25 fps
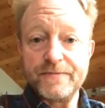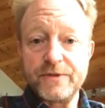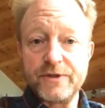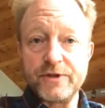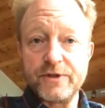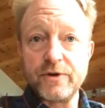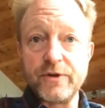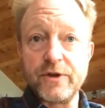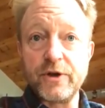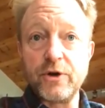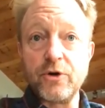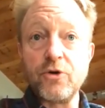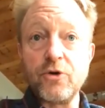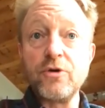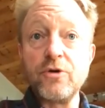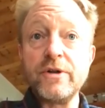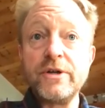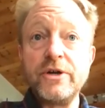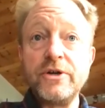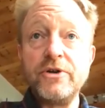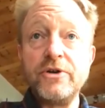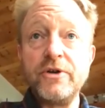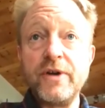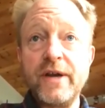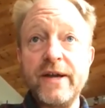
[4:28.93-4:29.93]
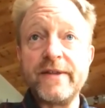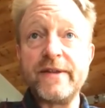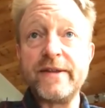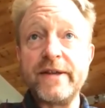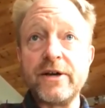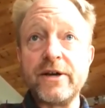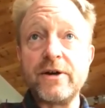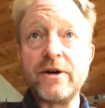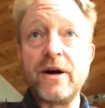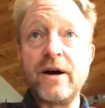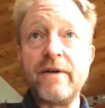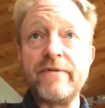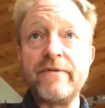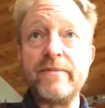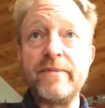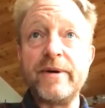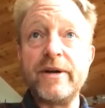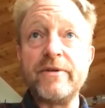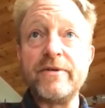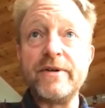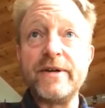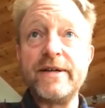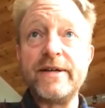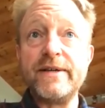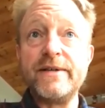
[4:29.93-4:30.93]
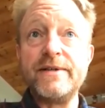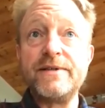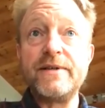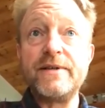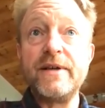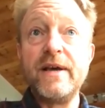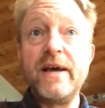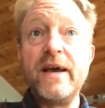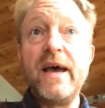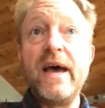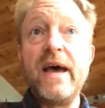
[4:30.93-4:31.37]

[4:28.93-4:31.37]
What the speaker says: So the earlier you get the tick off, the better it is.